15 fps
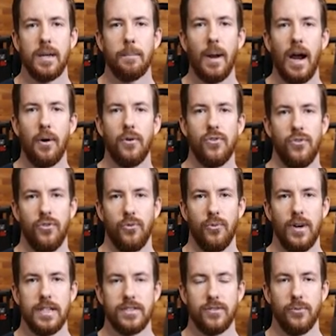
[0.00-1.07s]
and powered through the
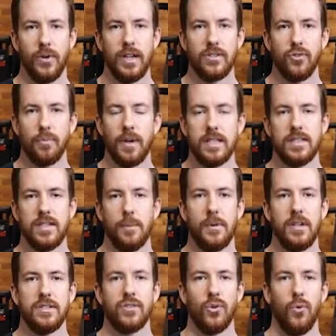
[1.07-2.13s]
rest of the race with my
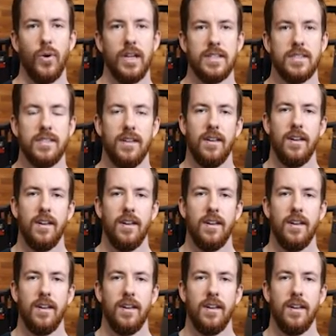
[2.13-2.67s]
stubbornness to quit.